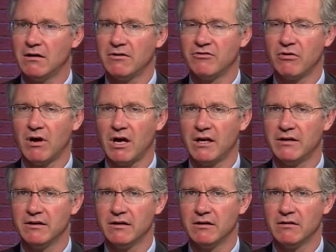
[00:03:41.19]

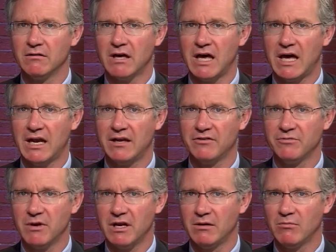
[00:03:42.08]
trying to add
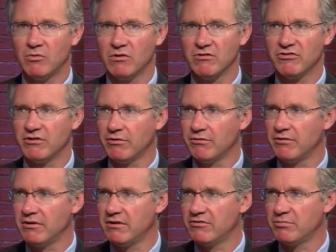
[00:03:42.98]
as many more
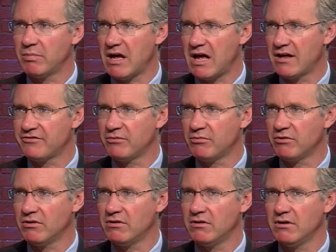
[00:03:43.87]
children as
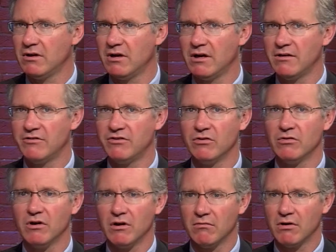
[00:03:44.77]
possible
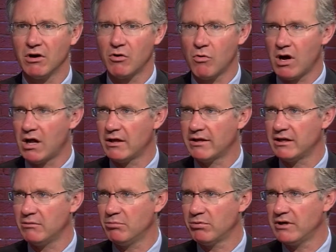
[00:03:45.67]
to a
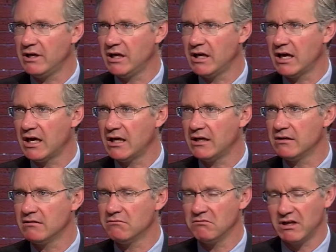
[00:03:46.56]
quality pre-K
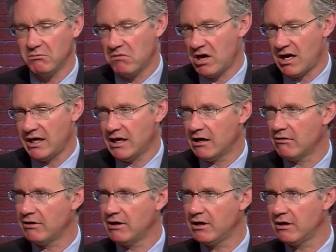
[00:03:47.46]
in my
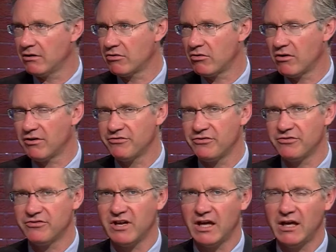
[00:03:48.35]
area and across the
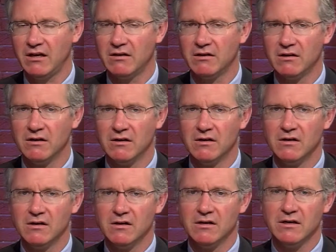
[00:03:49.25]
state.
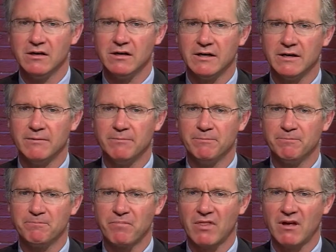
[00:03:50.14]

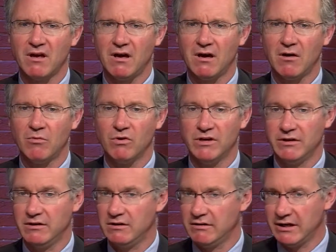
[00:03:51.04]

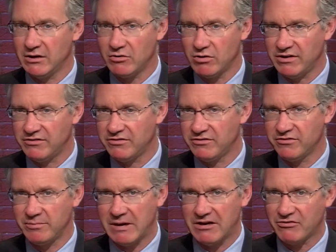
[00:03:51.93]
We increased
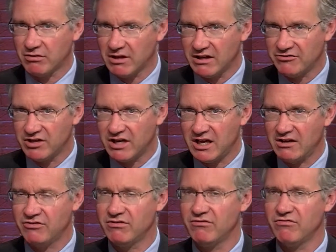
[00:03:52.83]
special
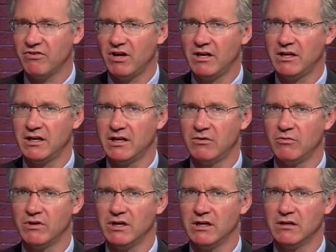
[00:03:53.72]
education funding.
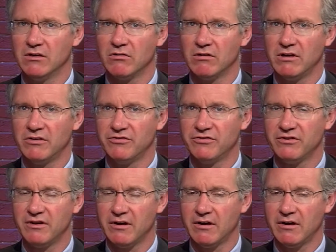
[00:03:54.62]
We increased